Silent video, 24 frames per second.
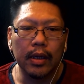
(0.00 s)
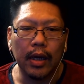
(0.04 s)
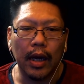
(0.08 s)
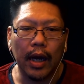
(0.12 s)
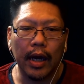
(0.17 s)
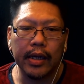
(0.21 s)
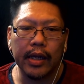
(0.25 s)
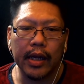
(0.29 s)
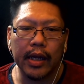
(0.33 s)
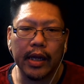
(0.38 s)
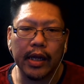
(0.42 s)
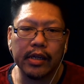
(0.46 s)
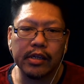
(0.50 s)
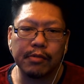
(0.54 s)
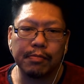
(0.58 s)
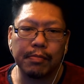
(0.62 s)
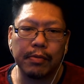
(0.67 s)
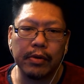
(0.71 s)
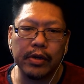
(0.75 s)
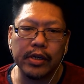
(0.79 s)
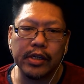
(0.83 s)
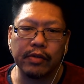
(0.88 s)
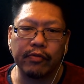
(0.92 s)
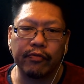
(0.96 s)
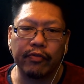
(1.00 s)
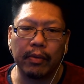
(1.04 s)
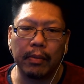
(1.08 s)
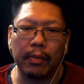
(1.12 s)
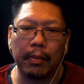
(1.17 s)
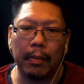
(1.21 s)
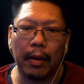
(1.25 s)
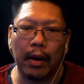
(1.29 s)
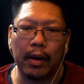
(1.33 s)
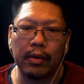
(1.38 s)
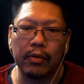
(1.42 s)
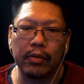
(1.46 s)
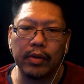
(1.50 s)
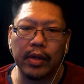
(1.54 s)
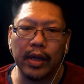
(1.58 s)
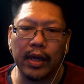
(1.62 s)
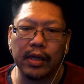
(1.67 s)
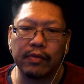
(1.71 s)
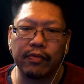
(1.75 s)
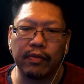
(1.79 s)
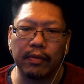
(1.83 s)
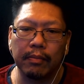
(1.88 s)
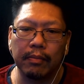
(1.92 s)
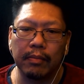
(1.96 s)
I take inspiration from mono
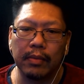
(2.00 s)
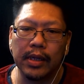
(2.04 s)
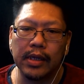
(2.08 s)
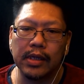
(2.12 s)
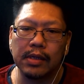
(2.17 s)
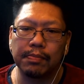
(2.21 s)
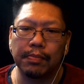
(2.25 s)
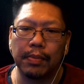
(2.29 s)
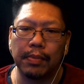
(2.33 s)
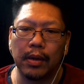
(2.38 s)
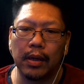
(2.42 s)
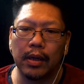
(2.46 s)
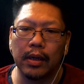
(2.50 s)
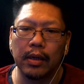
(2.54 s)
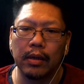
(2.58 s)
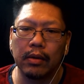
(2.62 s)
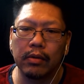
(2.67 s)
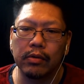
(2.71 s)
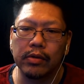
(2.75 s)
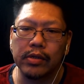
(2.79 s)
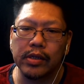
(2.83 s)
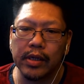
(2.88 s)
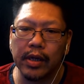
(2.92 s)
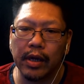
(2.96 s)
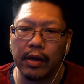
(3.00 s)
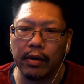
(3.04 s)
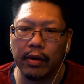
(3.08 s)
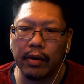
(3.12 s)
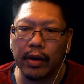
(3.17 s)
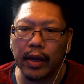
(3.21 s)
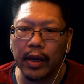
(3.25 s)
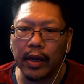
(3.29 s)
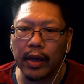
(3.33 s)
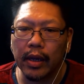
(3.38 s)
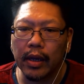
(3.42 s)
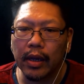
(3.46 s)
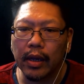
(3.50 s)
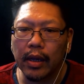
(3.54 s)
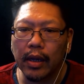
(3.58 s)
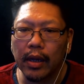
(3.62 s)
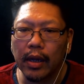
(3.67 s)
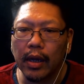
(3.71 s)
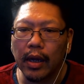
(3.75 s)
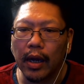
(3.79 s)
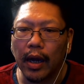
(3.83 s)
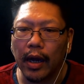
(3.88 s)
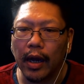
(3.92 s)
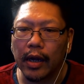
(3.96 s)
tanks from Lisbon, Oceanary.
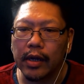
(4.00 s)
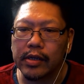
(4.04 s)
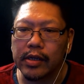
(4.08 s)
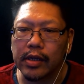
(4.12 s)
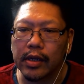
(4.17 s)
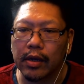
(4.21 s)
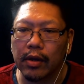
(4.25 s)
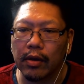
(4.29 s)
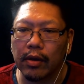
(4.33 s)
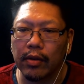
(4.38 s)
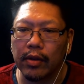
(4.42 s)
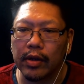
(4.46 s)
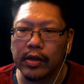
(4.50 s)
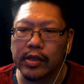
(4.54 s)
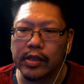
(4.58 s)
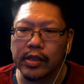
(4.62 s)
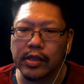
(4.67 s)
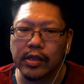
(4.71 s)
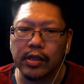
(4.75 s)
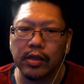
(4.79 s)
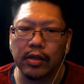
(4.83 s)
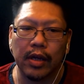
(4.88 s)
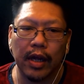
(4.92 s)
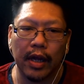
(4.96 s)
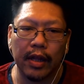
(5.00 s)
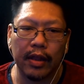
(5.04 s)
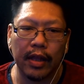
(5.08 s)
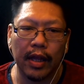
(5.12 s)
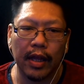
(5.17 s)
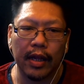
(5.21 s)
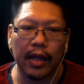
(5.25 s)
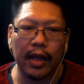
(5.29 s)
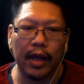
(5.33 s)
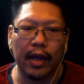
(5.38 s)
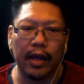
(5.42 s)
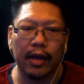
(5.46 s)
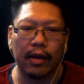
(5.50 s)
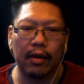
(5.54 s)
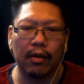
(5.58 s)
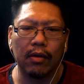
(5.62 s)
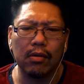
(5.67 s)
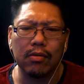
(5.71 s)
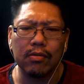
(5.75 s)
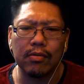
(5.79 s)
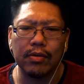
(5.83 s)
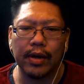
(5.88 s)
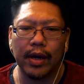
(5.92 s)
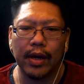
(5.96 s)
I usually go there just to look at that tank.
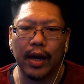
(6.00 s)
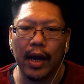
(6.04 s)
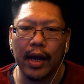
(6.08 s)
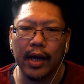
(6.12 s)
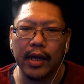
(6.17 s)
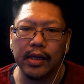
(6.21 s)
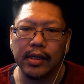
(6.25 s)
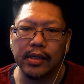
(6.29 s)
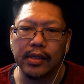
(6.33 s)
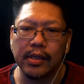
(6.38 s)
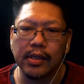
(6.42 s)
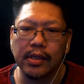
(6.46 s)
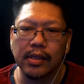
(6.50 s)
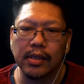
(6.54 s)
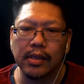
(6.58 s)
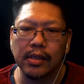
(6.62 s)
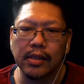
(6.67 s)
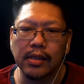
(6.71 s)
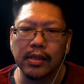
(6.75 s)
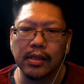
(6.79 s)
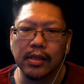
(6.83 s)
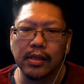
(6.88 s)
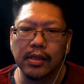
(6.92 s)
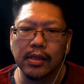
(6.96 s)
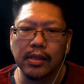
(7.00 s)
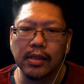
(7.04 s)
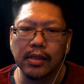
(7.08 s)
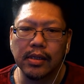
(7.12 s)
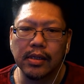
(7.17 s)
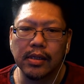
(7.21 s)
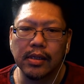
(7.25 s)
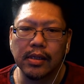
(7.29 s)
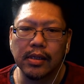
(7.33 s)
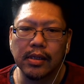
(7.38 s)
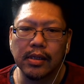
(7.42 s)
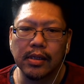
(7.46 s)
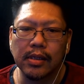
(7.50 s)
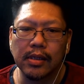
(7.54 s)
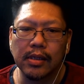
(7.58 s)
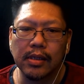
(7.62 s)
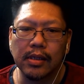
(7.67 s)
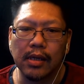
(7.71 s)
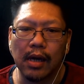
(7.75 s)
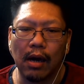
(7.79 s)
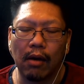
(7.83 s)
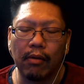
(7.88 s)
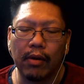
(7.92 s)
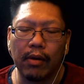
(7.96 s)
Oh, nice.
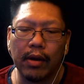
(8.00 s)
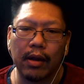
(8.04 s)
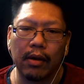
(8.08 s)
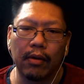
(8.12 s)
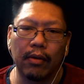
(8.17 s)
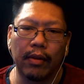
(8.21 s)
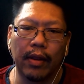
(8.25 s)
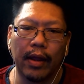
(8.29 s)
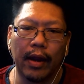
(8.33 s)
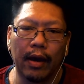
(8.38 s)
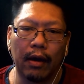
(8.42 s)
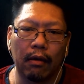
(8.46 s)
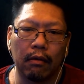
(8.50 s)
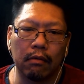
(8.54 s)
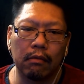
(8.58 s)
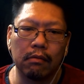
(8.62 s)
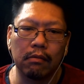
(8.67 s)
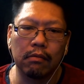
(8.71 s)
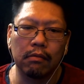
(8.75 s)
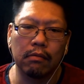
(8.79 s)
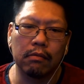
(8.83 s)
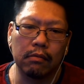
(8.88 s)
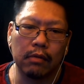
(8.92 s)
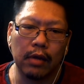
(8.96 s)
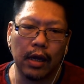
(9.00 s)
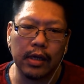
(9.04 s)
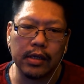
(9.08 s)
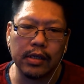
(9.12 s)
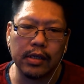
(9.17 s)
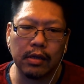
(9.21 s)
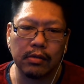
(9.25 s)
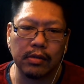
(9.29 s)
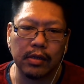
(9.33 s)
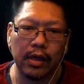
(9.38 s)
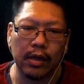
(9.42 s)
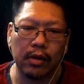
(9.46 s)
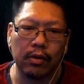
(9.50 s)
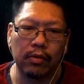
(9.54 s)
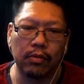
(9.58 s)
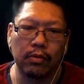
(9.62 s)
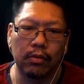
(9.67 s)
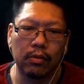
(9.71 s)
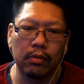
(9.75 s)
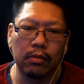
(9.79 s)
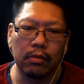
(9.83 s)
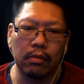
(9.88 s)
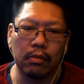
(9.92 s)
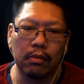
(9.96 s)
I want to go there. That sounds like
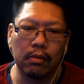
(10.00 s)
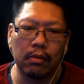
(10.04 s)
cool.